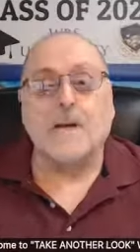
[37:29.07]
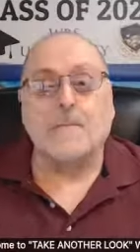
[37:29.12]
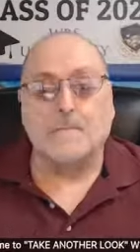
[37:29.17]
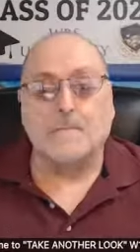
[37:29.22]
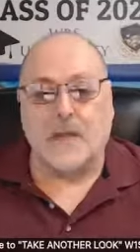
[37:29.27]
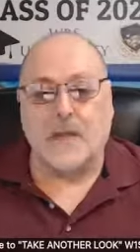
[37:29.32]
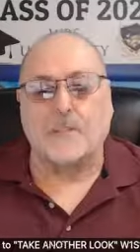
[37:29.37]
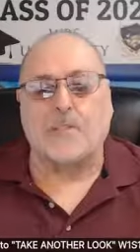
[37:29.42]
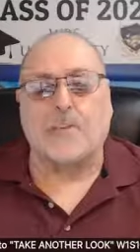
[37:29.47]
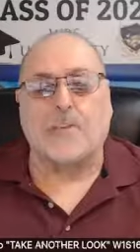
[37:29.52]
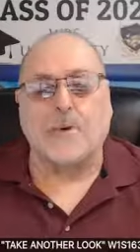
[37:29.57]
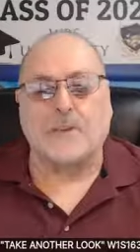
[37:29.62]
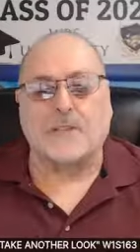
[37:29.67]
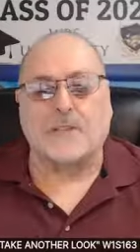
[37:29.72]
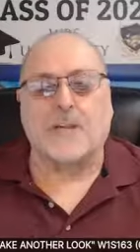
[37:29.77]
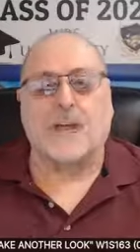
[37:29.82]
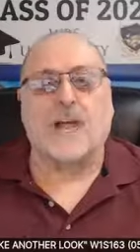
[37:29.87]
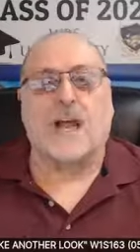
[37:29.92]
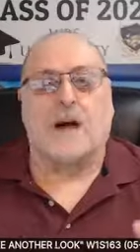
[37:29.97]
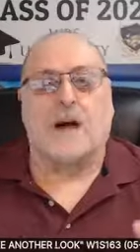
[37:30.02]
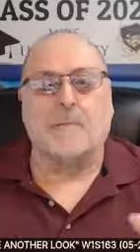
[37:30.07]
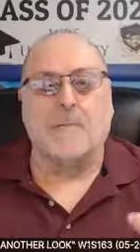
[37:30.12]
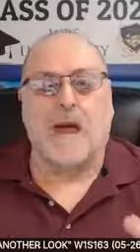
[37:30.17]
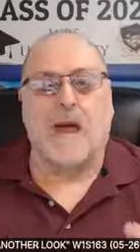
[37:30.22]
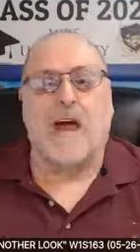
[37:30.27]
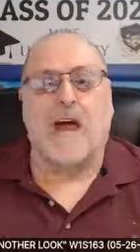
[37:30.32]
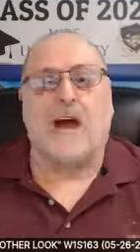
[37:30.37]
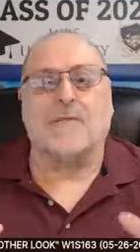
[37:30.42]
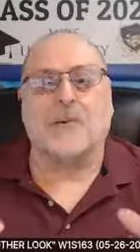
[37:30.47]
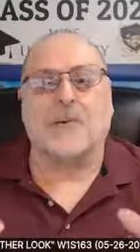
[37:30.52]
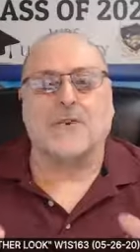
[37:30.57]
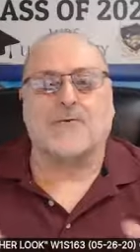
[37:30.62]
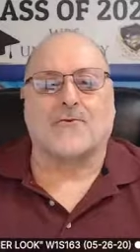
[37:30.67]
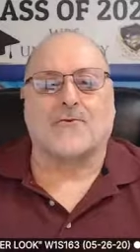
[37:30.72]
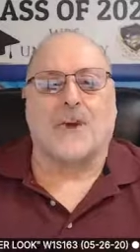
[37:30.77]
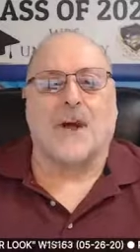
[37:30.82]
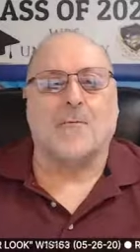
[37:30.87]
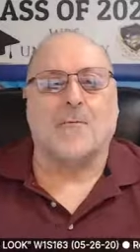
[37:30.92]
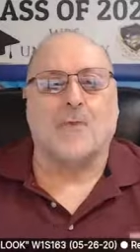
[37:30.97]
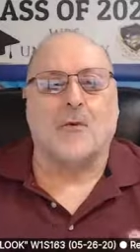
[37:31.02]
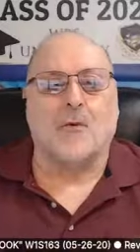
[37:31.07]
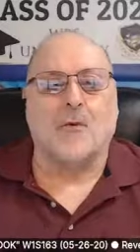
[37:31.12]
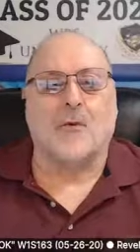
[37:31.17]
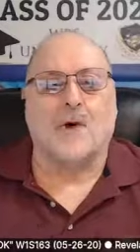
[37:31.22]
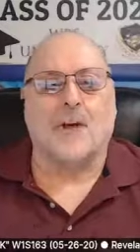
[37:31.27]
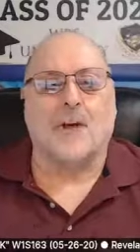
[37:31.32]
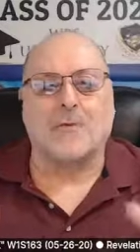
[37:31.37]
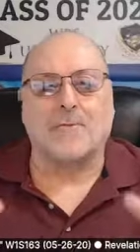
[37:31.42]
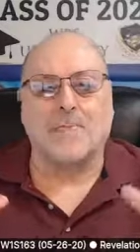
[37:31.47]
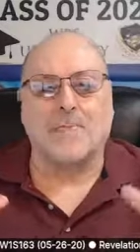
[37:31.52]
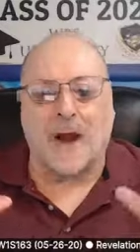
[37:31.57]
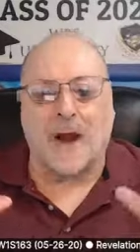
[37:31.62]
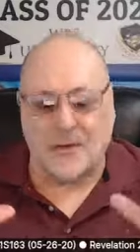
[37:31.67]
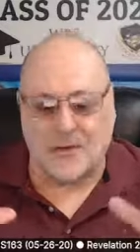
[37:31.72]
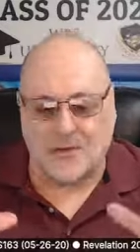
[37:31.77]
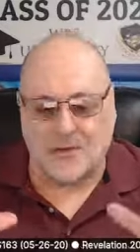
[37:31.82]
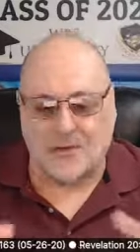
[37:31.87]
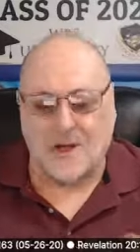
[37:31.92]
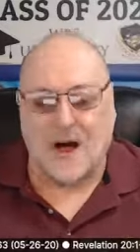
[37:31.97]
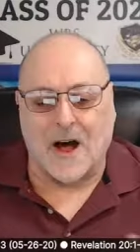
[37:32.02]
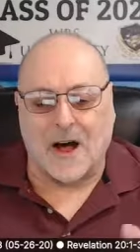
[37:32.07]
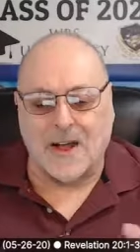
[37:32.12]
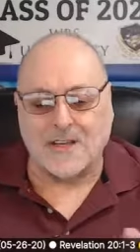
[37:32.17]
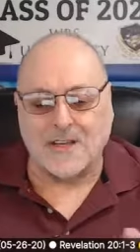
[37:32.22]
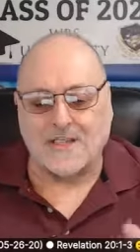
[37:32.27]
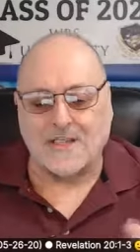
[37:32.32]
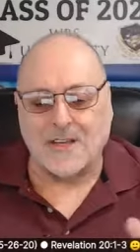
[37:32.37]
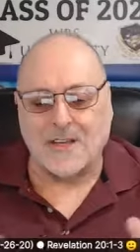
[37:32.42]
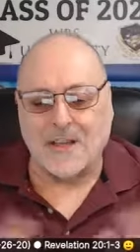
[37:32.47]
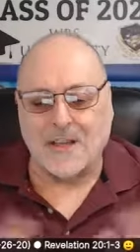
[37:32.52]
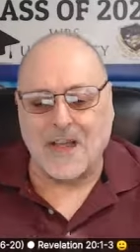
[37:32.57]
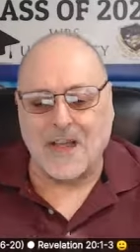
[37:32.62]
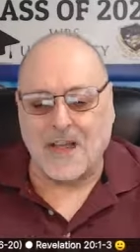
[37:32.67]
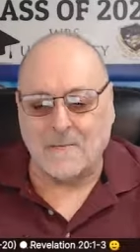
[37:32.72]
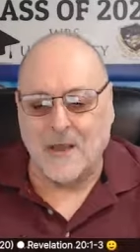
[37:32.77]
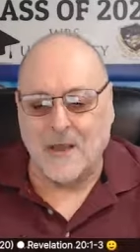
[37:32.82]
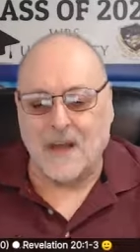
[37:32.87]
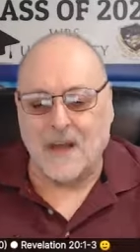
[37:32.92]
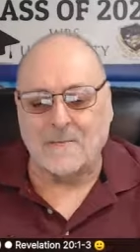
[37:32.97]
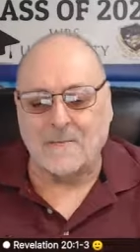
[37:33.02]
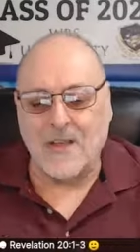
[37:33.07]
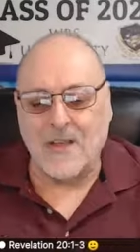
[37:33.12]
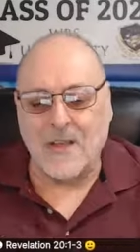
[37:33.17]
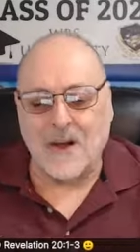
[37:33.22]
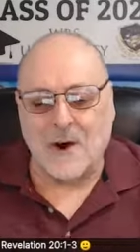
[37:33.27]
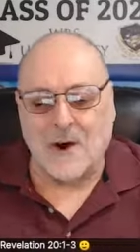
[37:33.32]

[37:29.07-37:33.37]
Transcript: People would say, I'm having trouble with my thoughts. Amen.